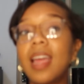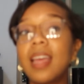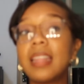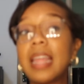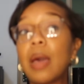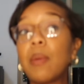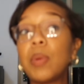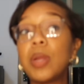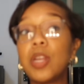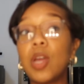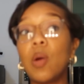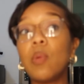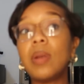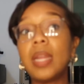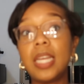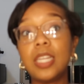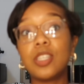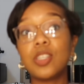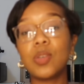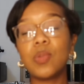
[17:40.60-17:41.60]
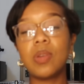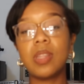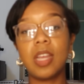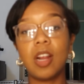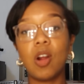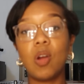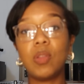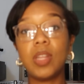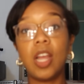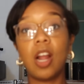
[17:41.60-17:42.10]
that we don't need to, and
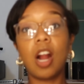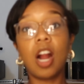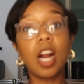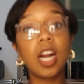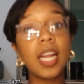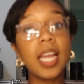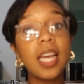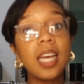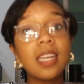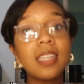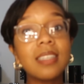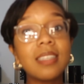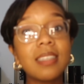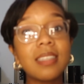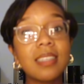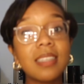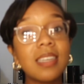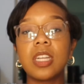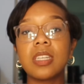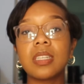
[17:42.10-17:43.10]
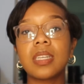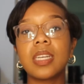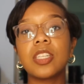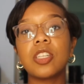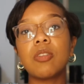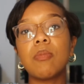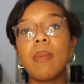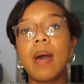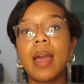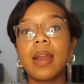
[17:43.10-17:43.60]
they're only hurting us. You just get
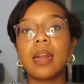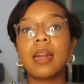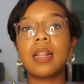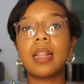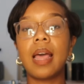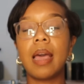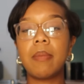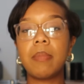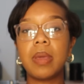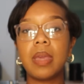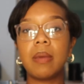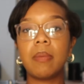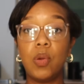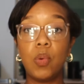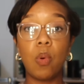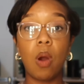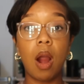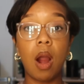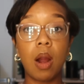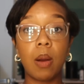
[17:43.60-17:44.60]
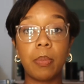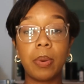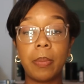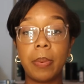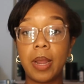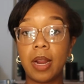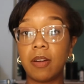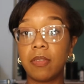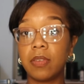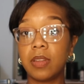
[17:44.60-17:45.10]
your mind in alignment. You are
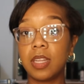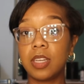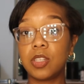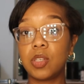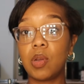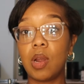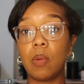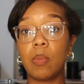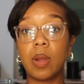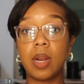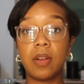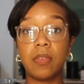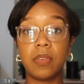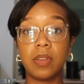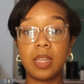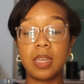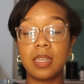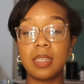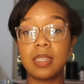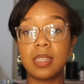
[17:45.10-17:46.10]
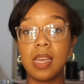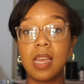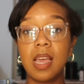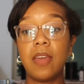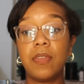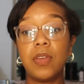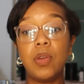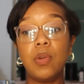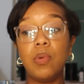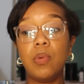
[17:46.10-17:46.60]
prepared for this. You are ready for this.
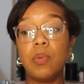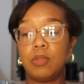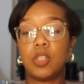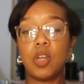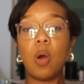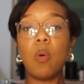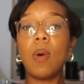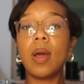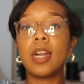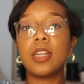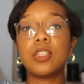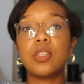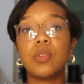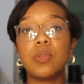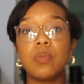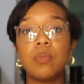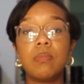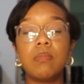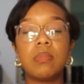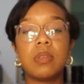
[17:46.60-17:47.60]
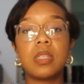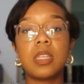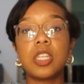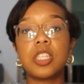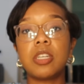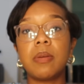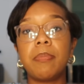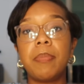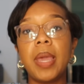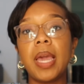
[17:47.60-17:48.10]
If you don't want to do
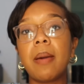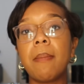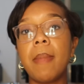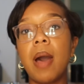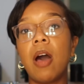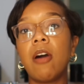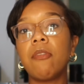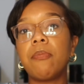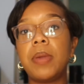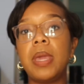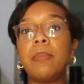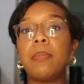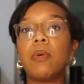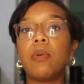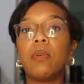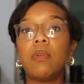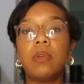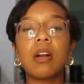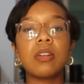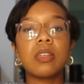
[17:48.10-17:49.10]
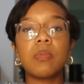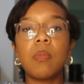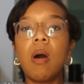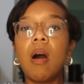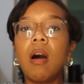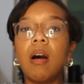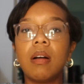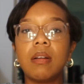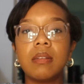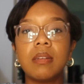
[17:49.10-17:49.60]
such a big amount of people, start
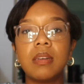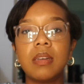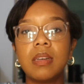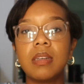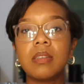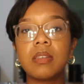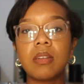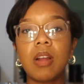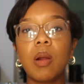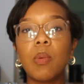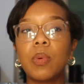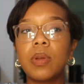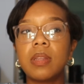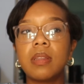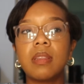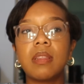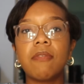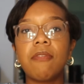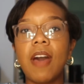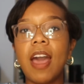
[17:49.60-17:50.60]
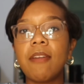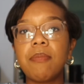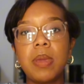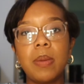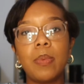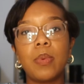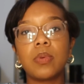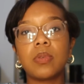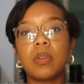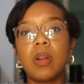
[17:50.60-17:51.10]
small. Start with 5
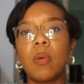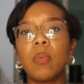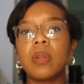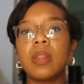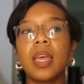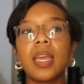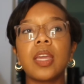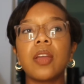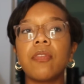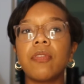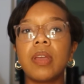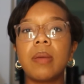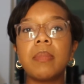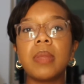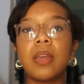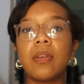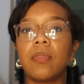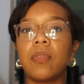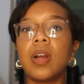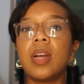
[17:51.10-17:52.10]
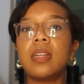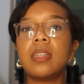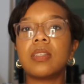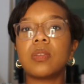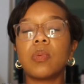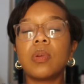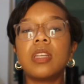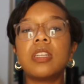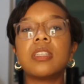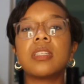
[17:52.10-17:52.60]
people. Start with like your family and
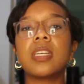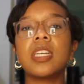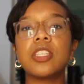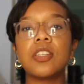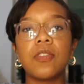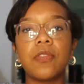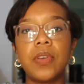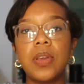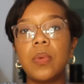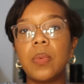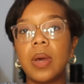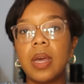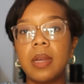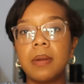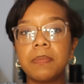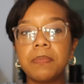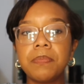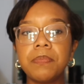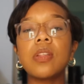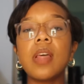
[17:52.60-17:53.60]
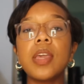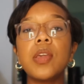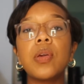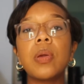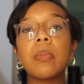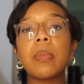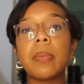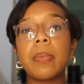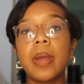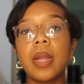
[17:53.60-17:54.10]
friends. Really just get your feet wet so that you
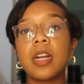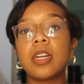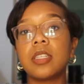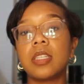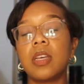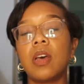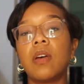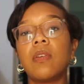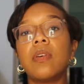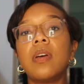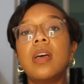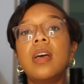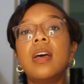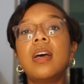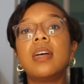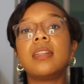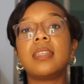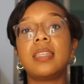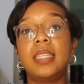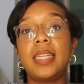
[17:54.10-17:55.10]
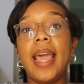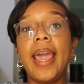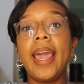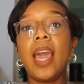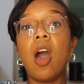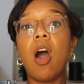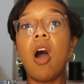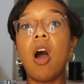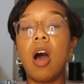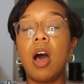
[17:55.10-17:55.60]
can prepare yourself to take
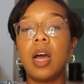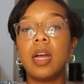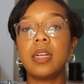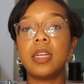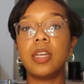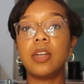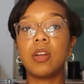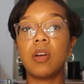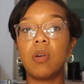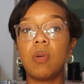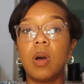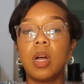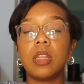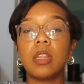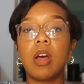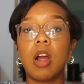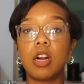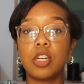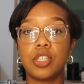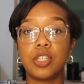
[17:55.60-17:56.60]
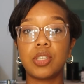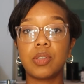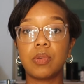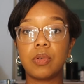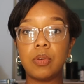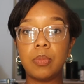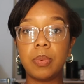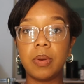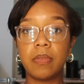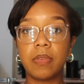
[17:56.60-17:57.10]
on, you know, a larger
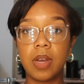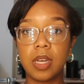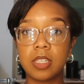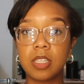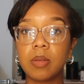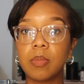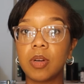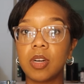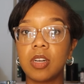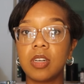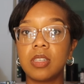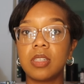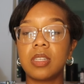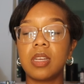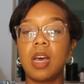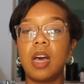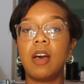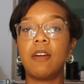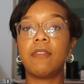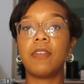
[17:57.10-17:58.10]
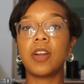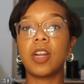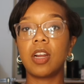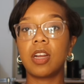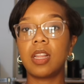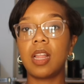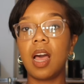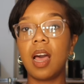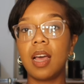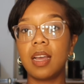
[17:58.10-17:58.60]
group of customers for your
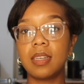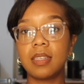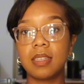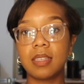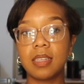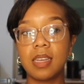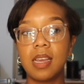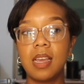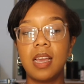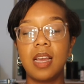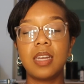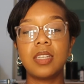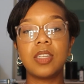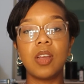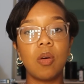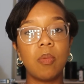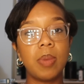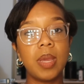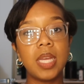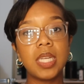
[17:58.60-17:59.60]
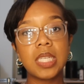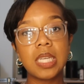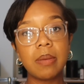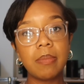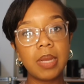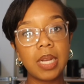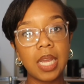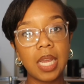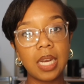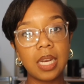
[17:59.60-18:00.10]
class. Don't be
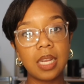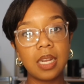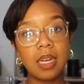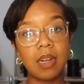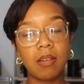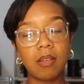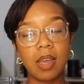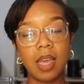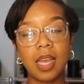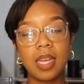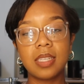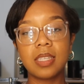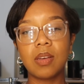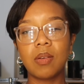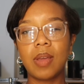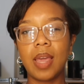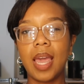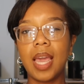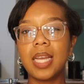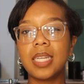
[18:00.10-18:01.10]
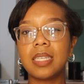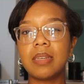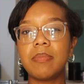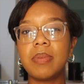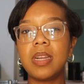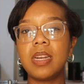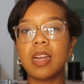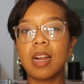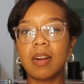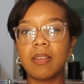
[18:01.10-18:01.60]
intimidated, okay? It's okay to
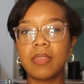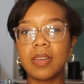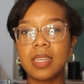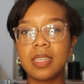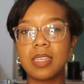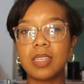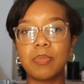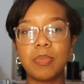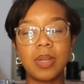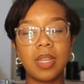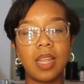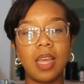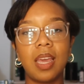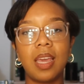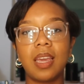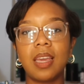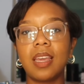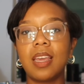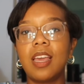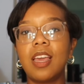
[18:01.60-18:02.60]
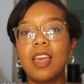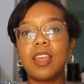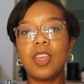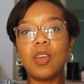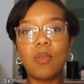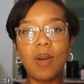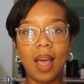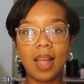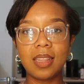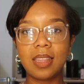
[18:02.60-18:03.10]
be nervous, but like,
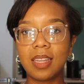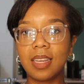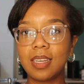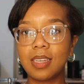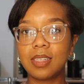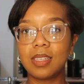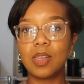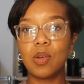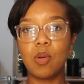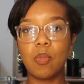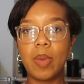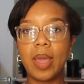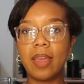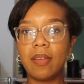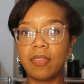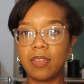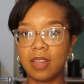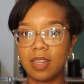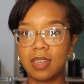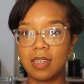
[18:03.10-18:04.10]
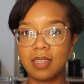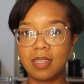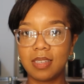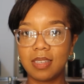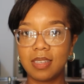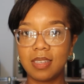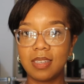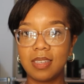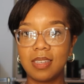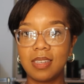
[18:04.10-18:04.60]
you got this. You were made for
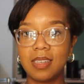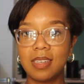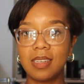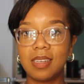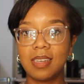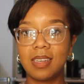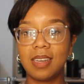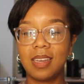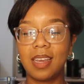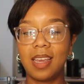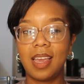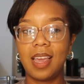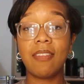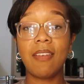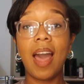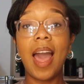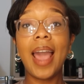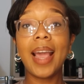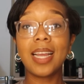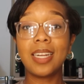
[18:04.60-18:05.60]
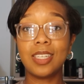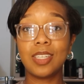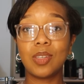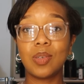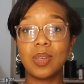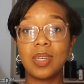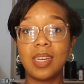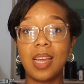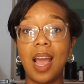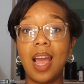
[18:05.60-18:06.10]
this. If I can do
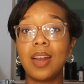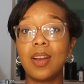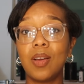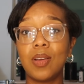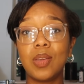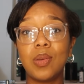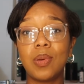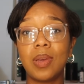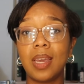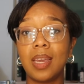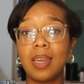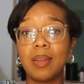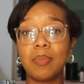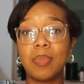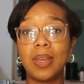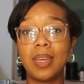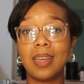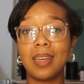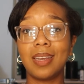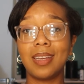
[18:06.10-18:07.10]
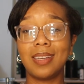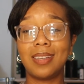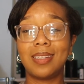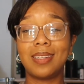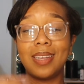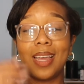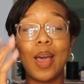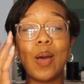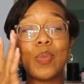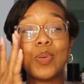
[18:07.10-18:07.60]
it, I know you can,
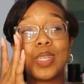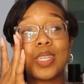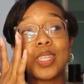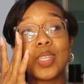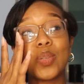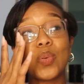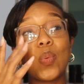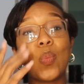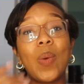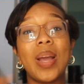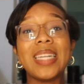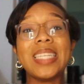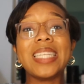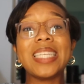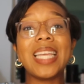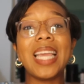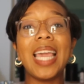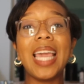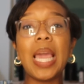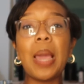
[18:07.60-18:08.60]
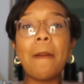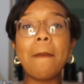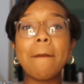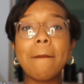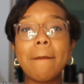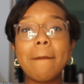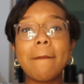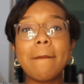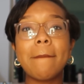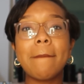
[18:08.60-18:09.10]
because I was sweaty,
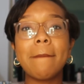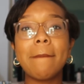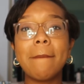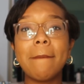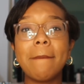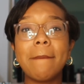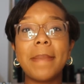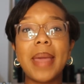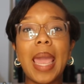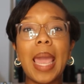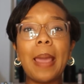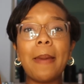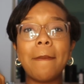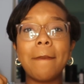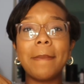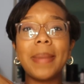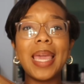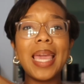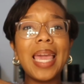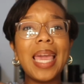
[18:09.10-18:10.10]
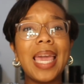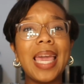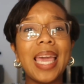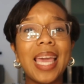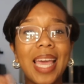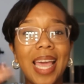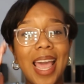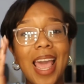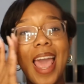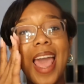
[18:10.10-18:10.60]
baby.
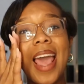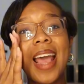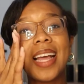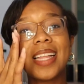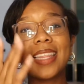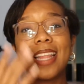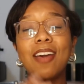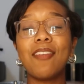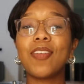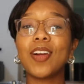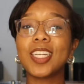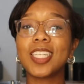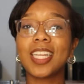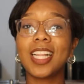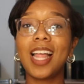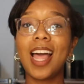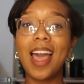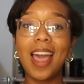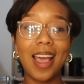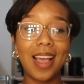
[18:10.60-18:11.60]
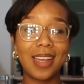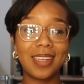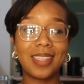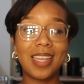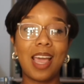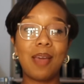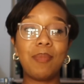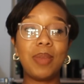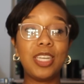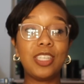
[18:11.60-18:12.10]
That first class
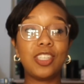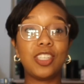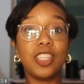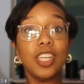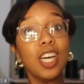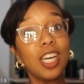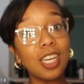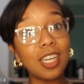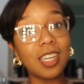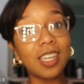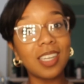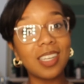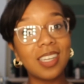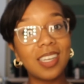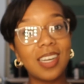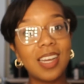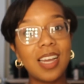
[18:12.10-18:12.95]
had me shook.